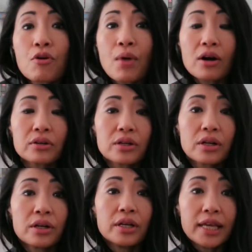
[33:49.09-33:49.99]
Well,
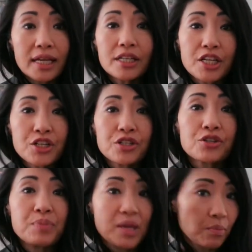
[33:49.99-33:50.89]
in addition
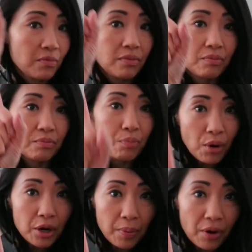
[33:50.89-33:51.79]
to being
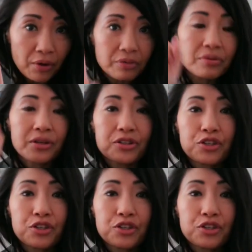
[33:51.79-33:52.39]
portable,